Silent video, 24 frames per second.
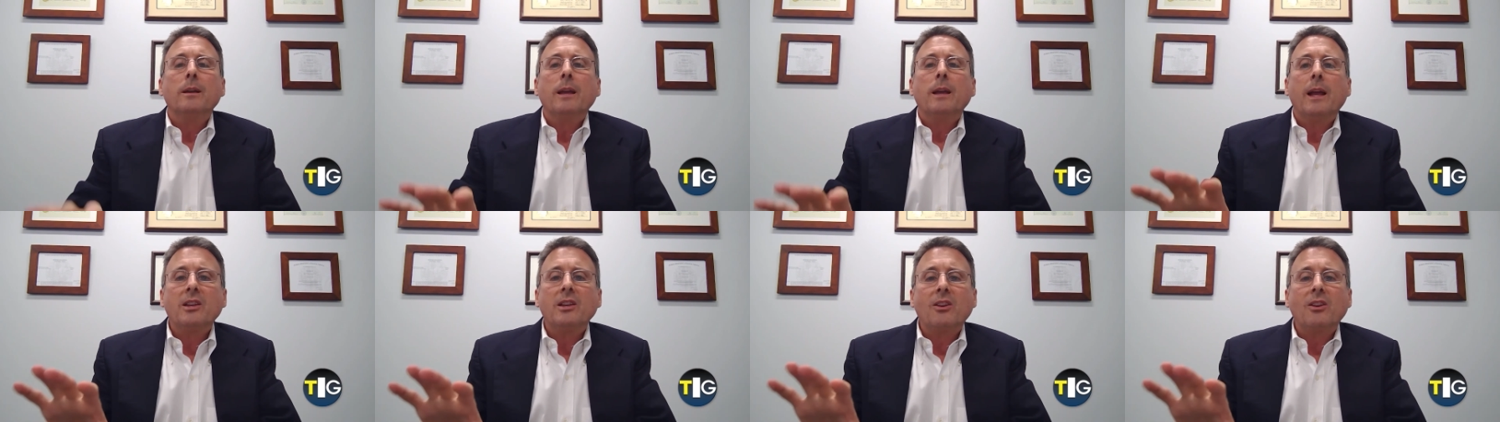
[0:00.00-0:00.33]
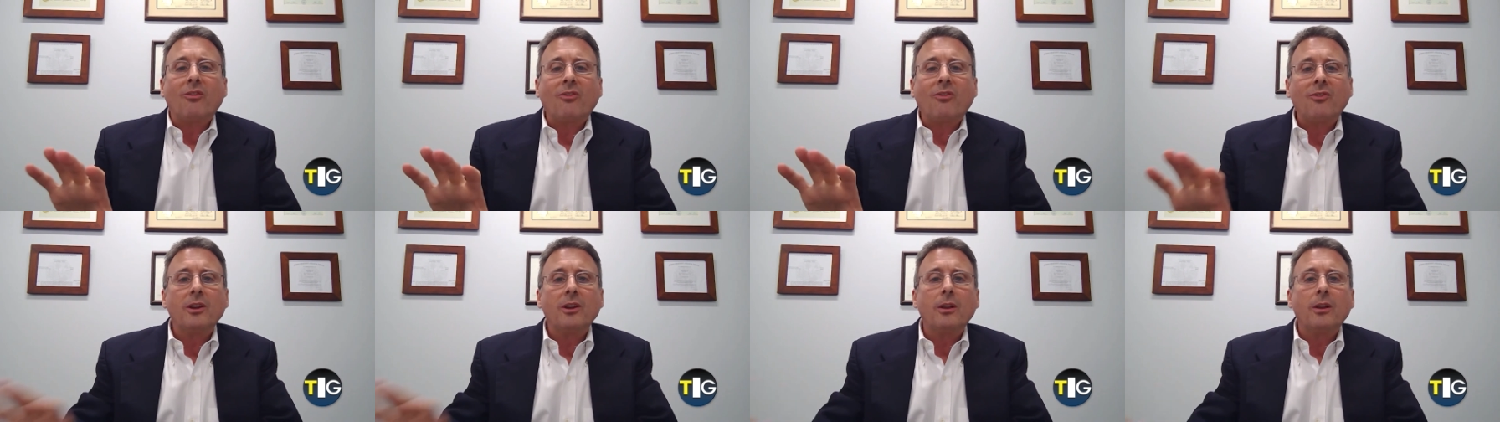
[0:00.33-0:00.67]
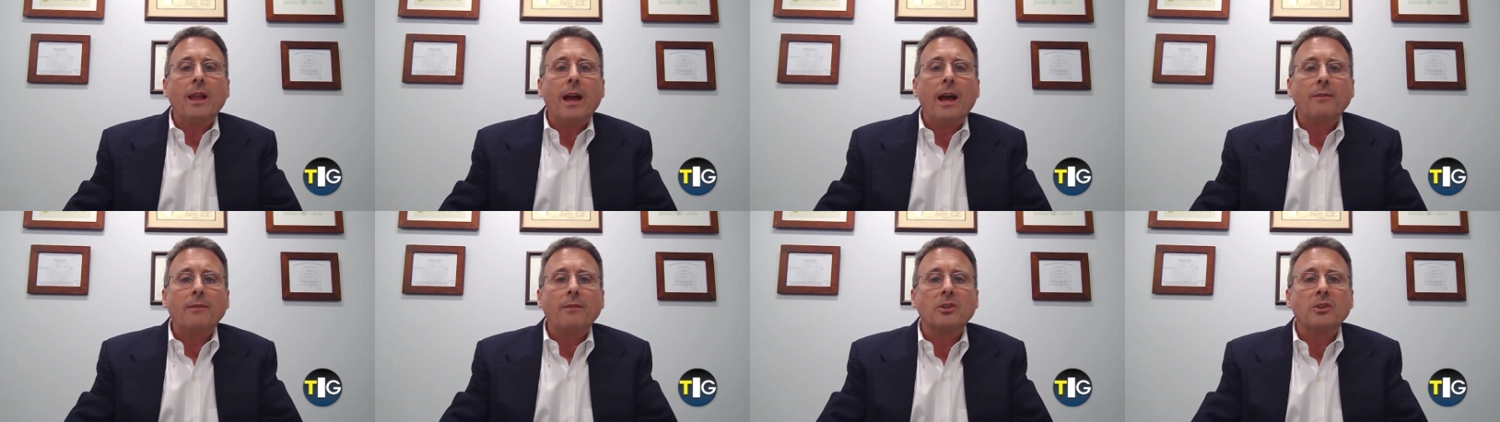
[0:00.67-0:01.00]
and you still
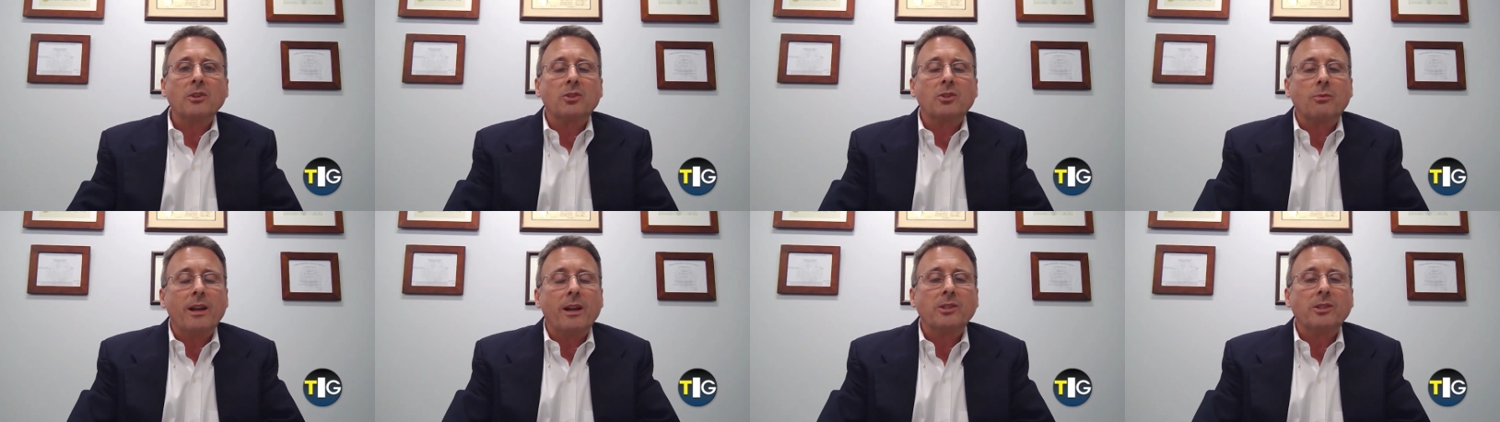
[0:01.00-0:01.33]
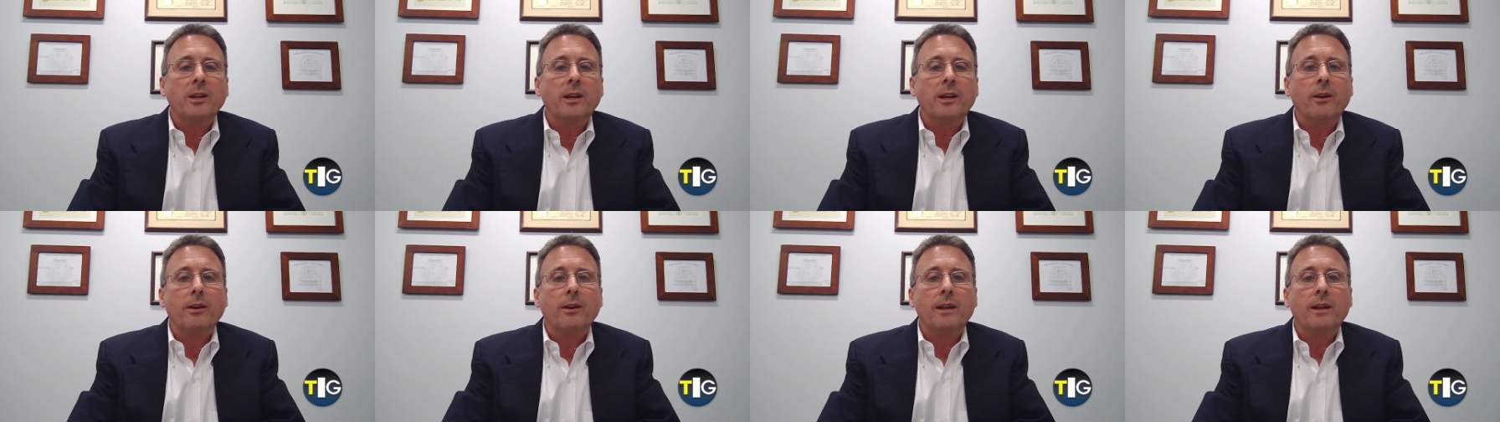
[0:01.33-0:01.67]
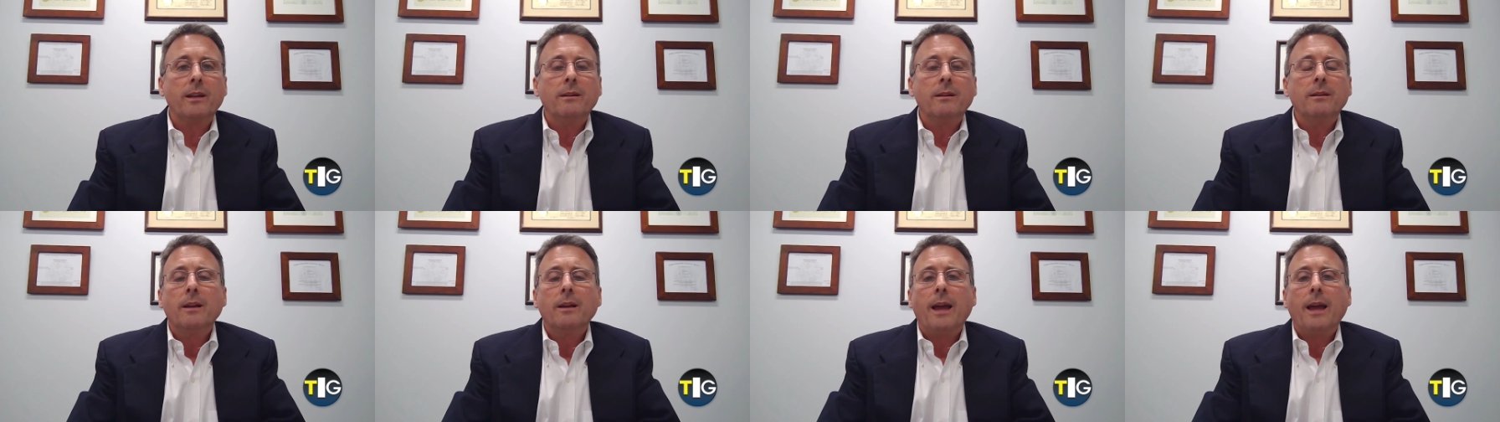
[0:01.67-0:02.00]
have
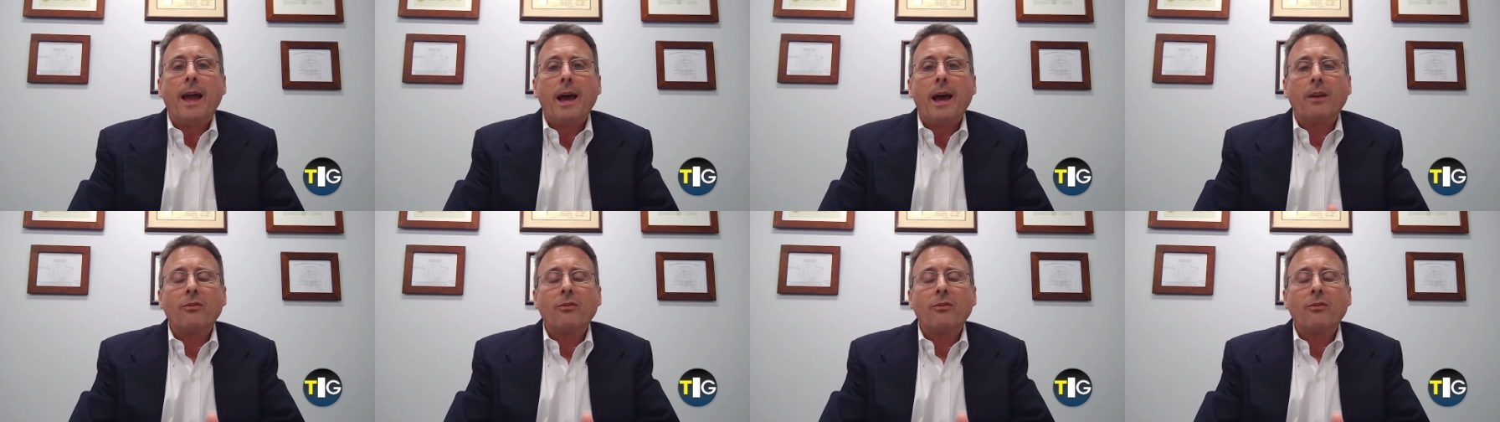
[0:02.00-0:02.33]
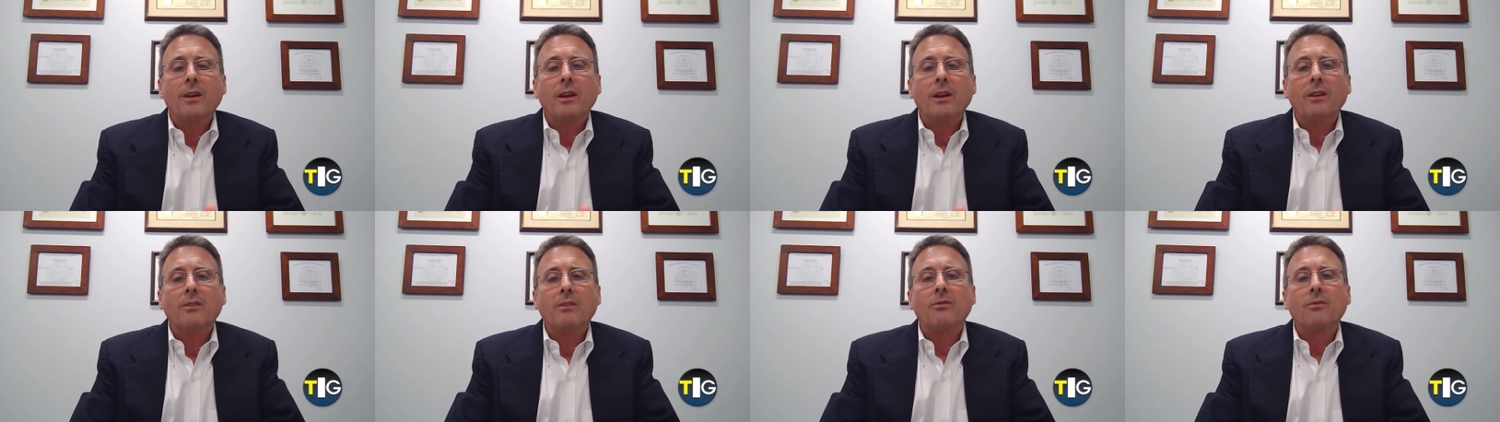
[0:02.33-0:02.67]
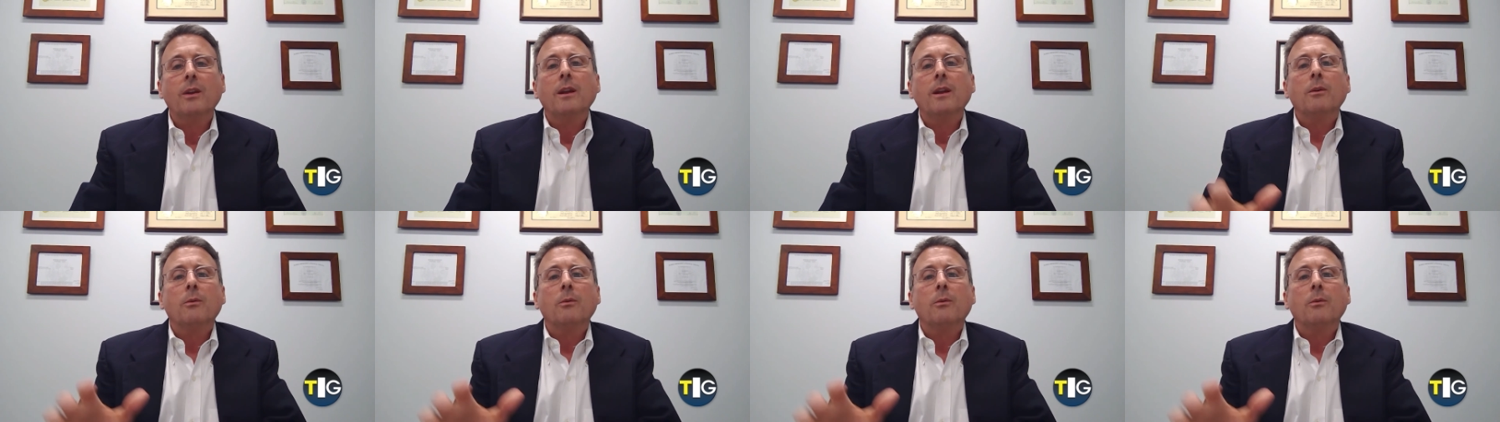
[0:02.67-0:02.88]
discretionary assets,